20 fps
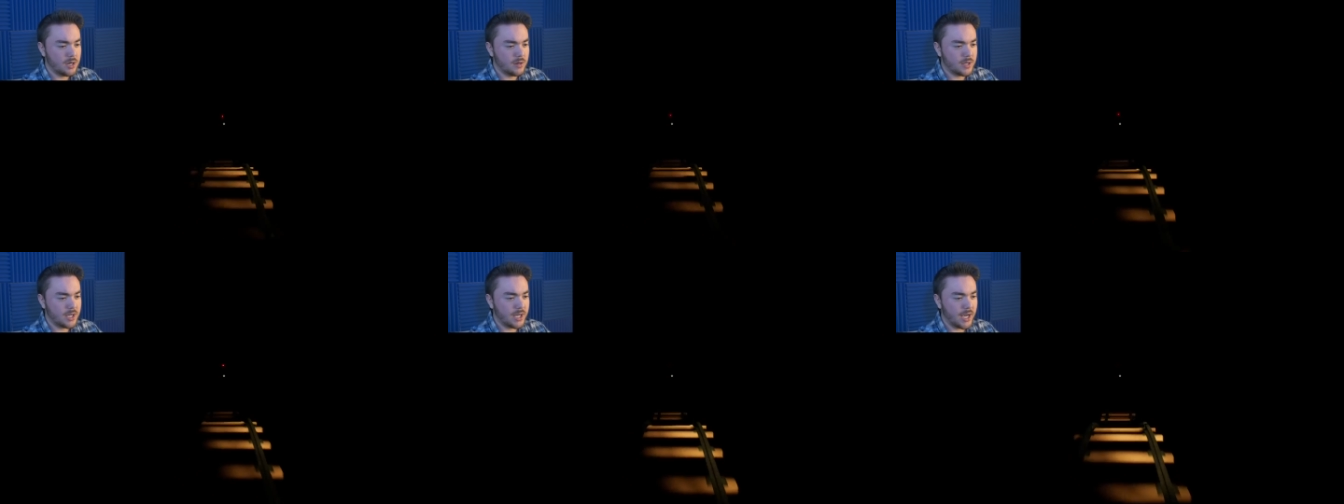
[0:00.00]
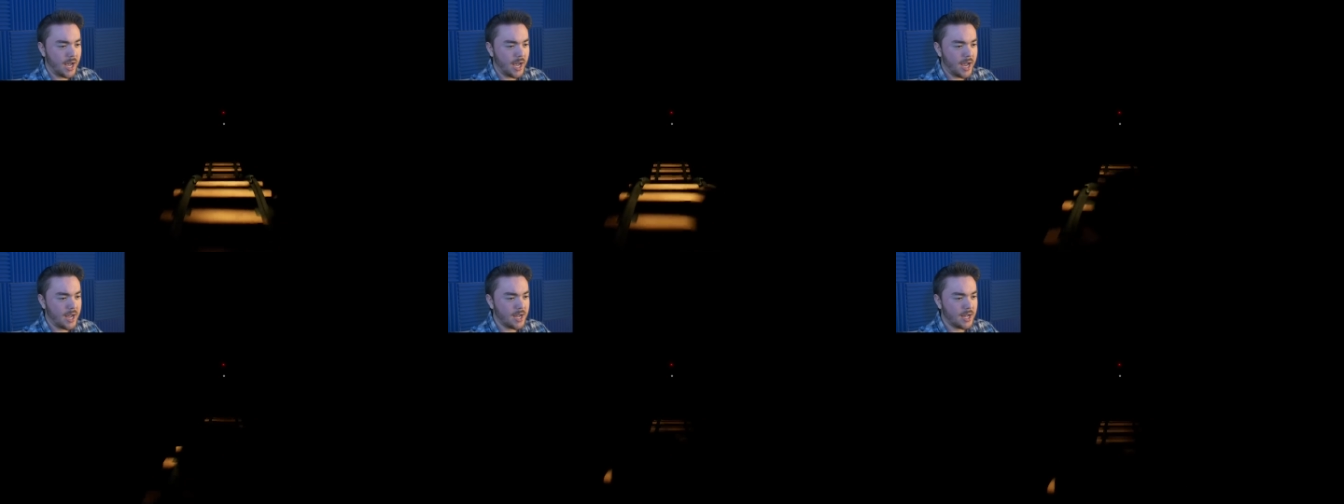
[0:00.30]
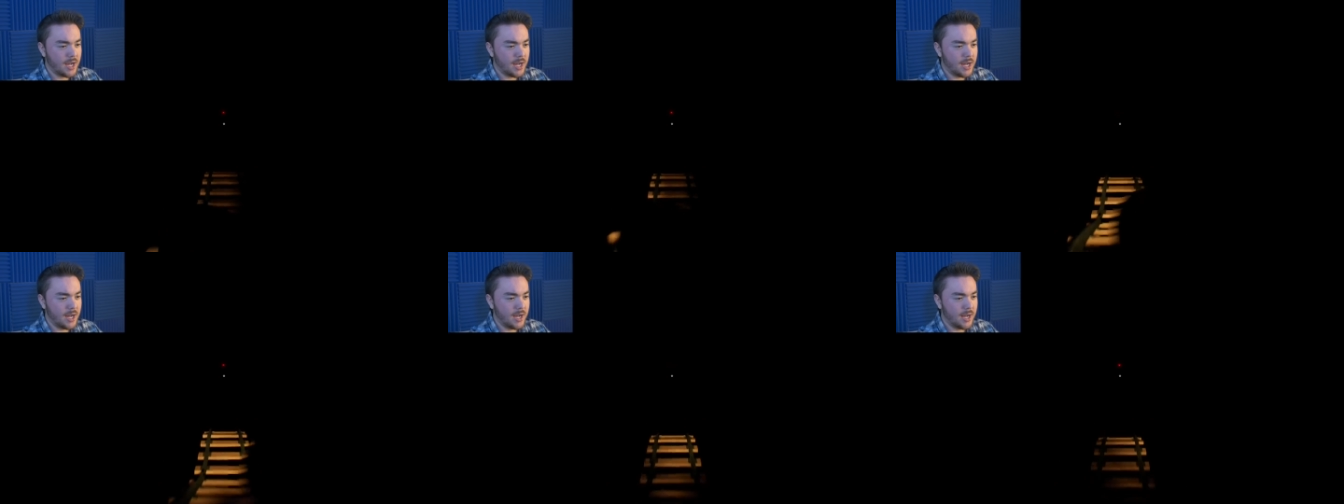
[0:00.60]

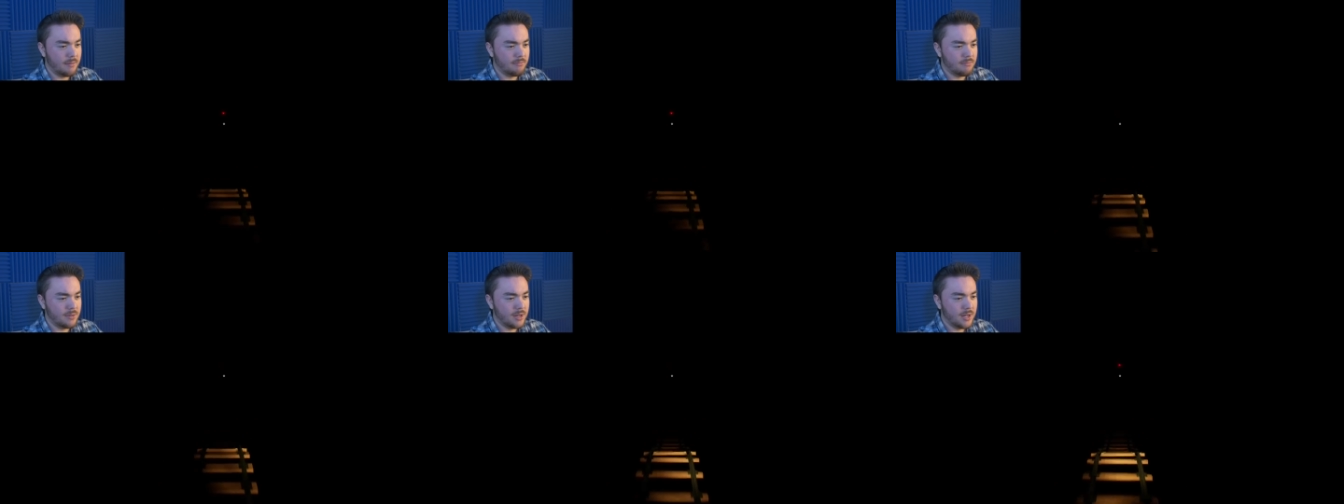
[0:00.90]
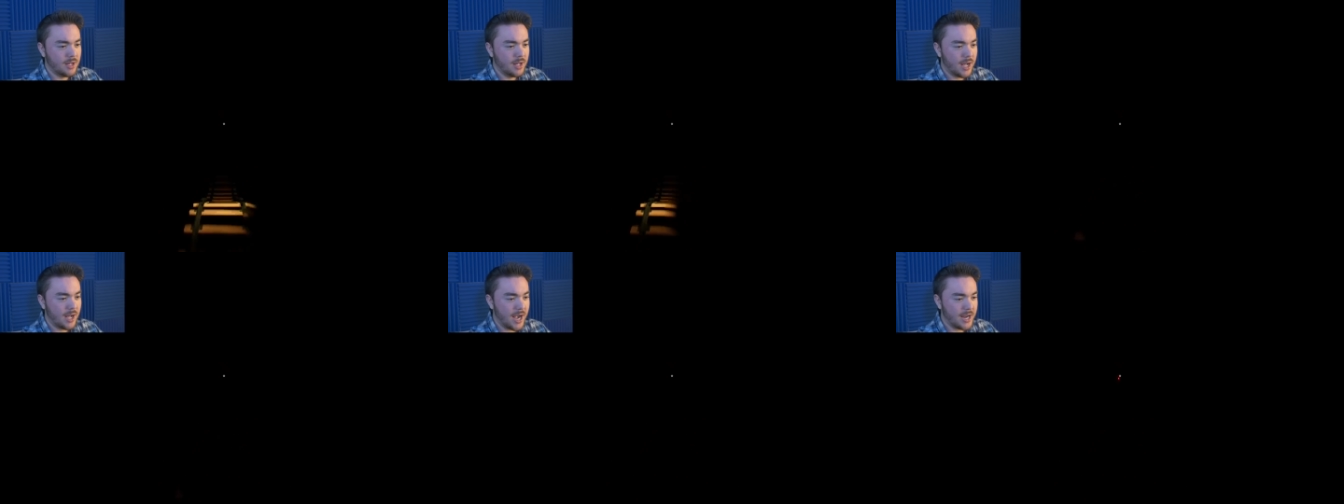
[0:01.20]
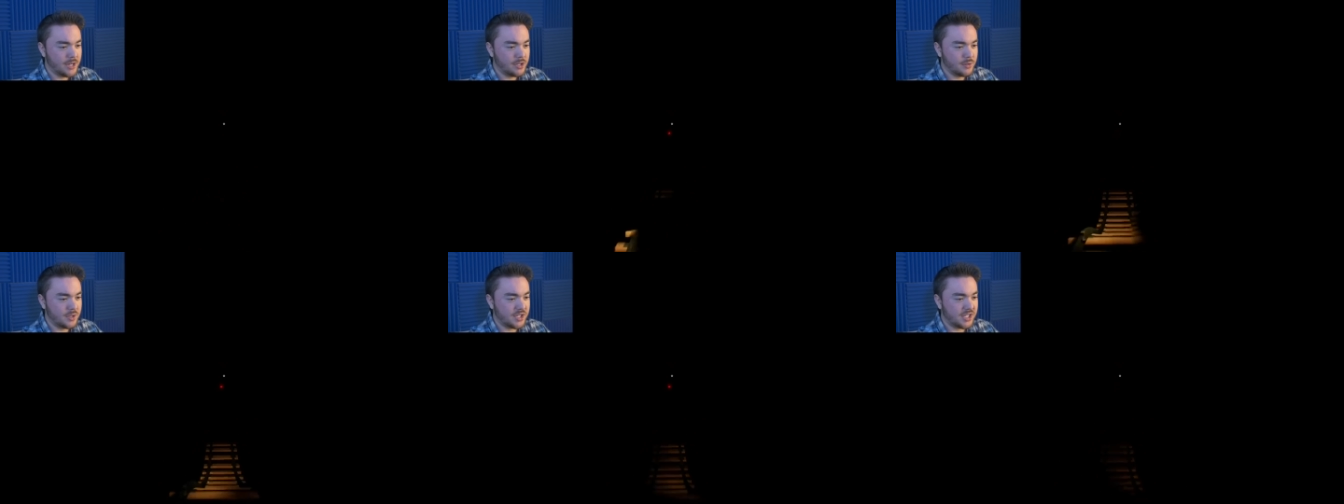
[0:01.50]
Okay, um,
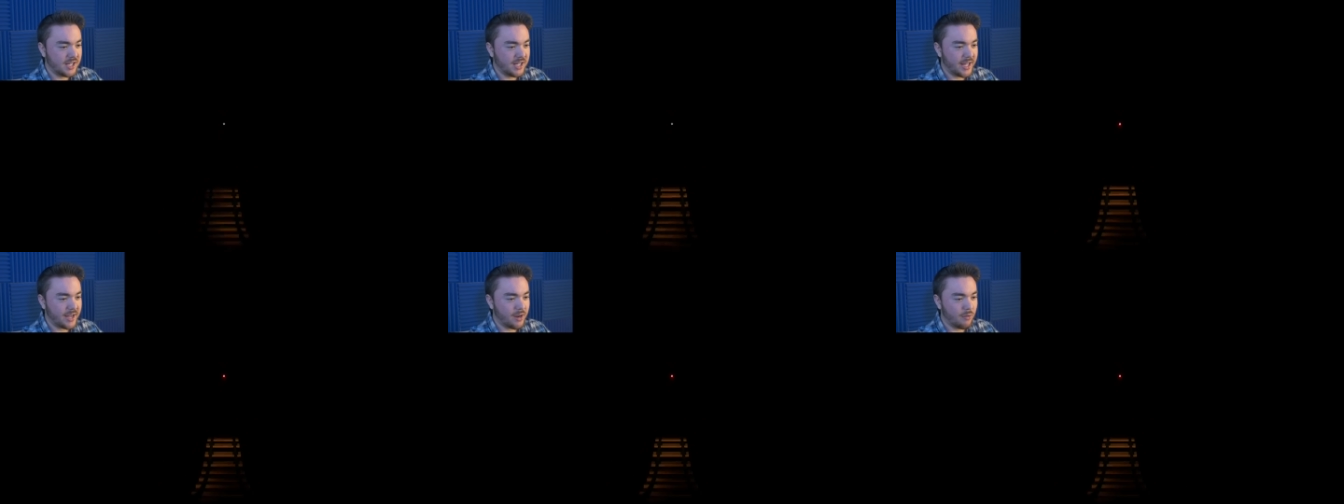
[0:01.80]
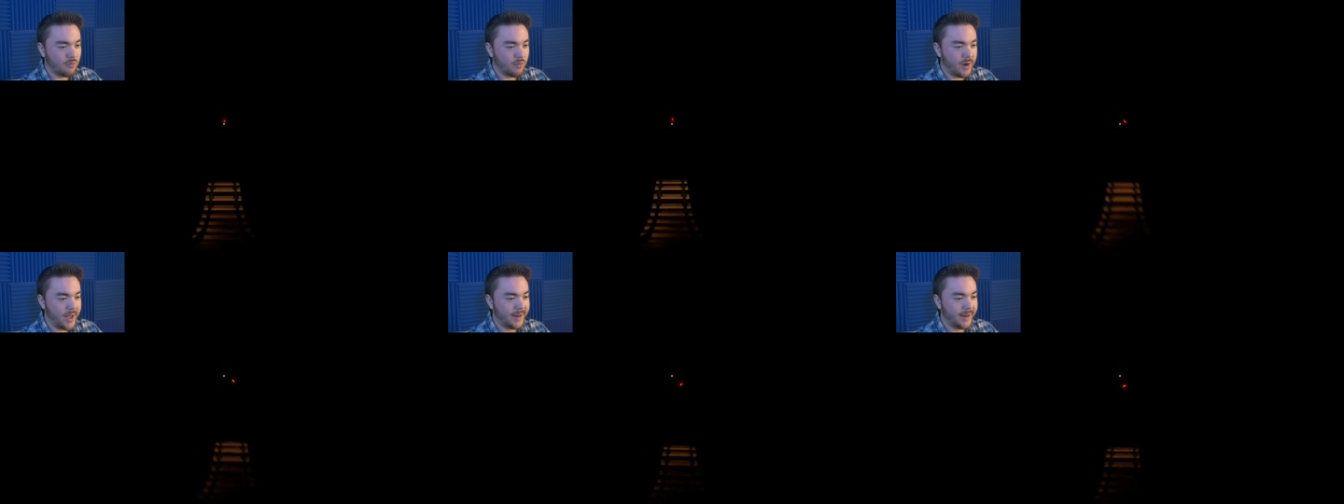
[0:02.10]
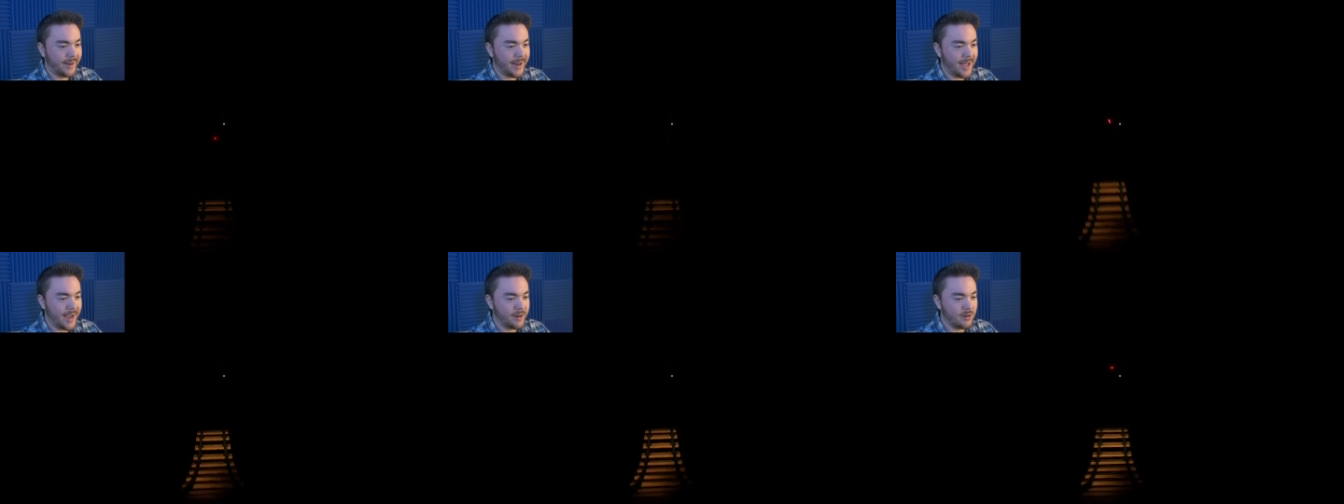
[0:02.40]
I do see like a
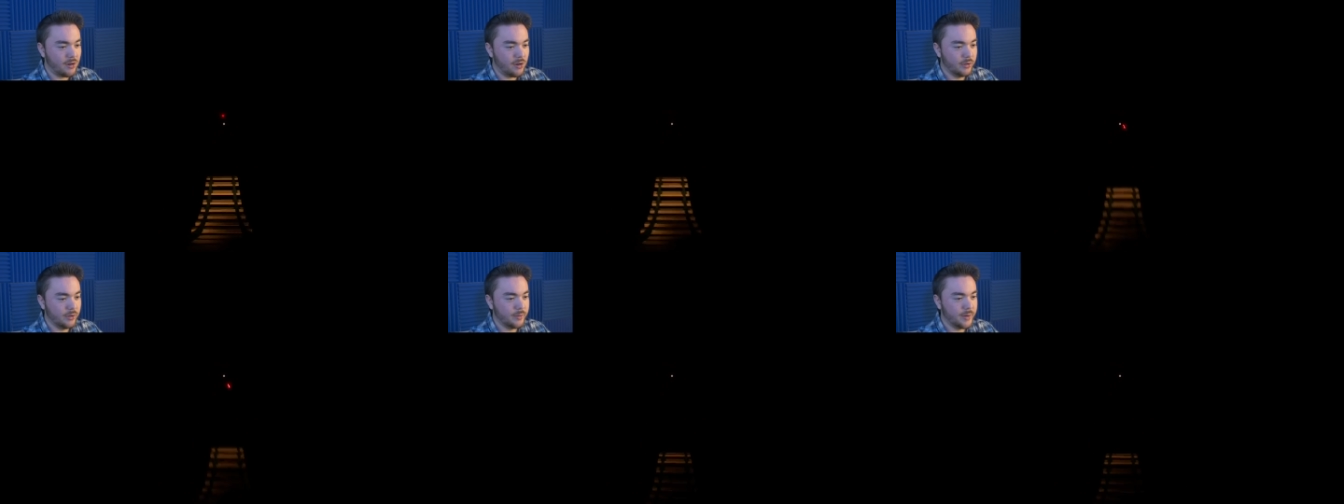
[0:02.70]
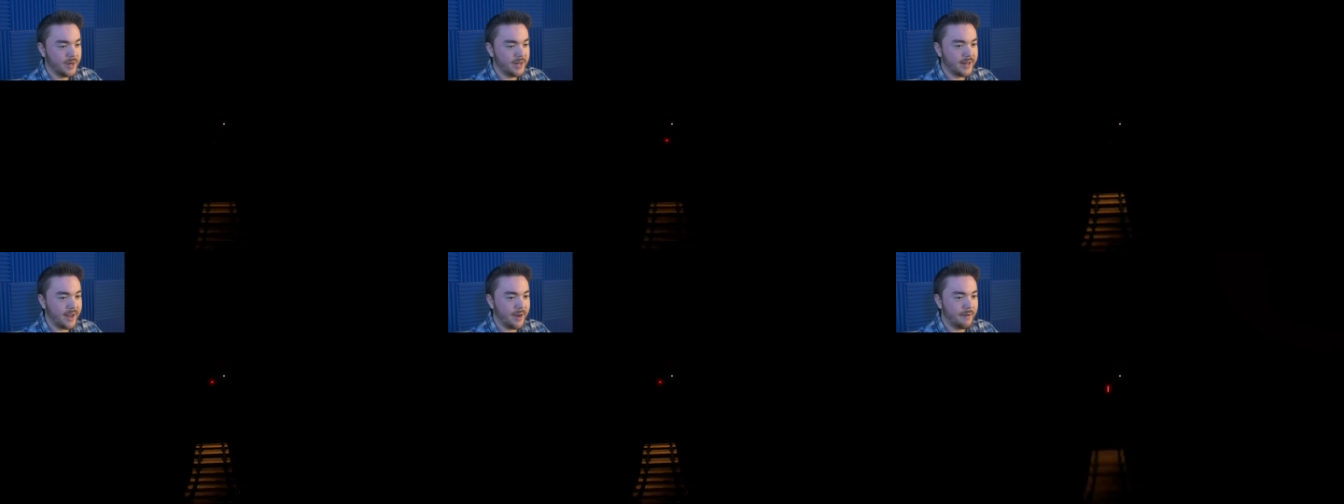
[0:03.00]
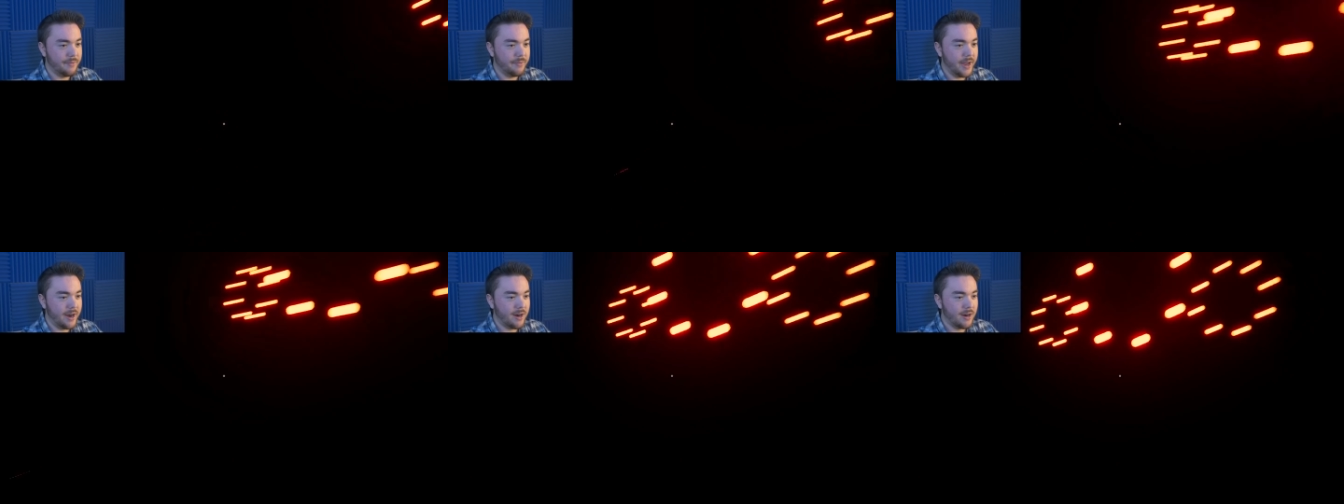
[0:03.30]
red light all the way
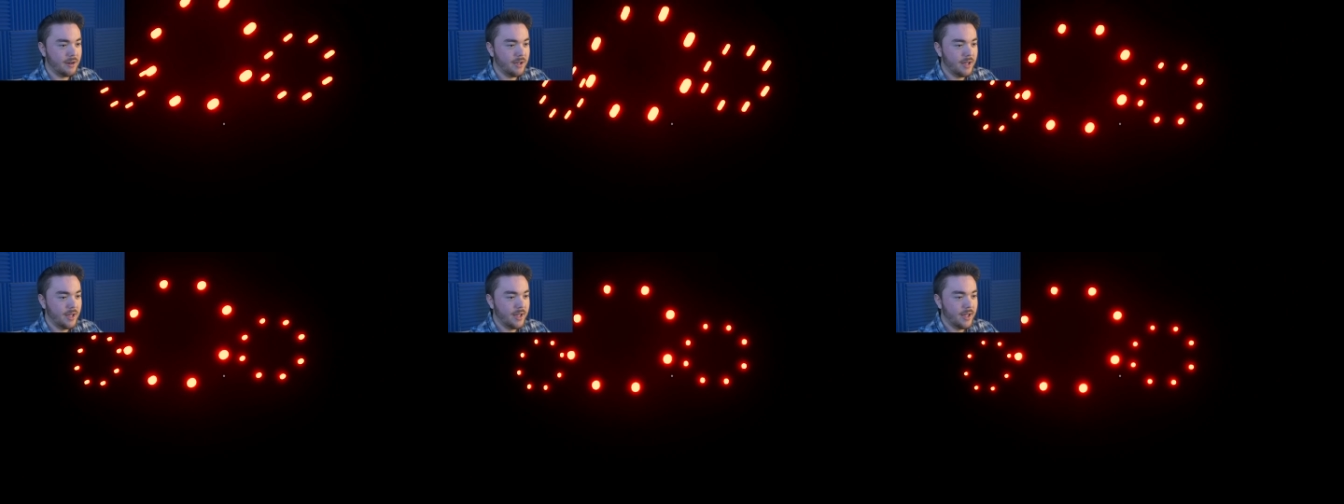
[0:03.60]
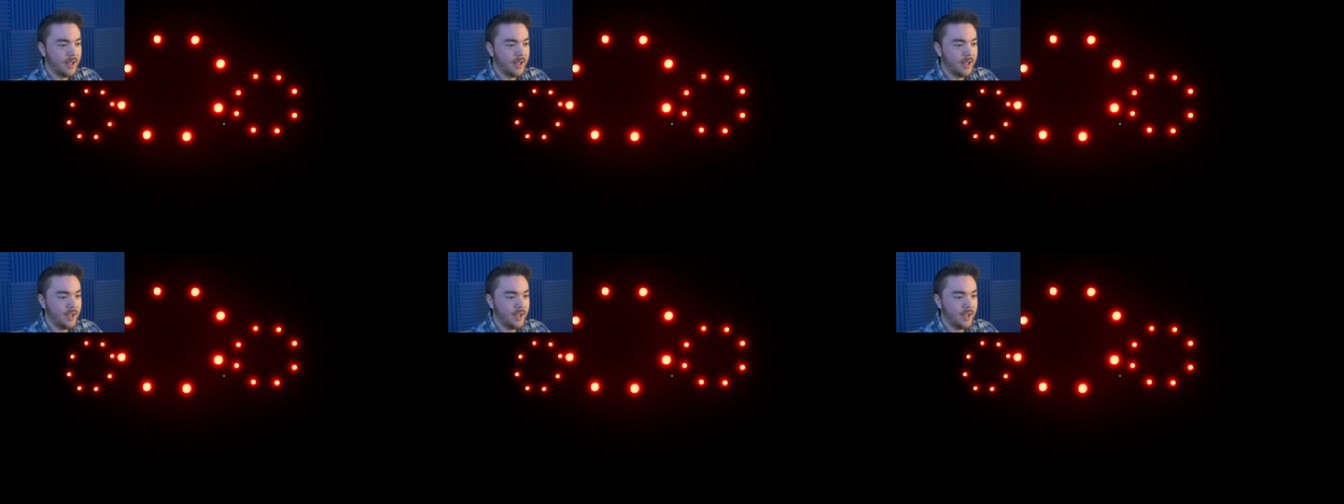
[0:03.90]
down there,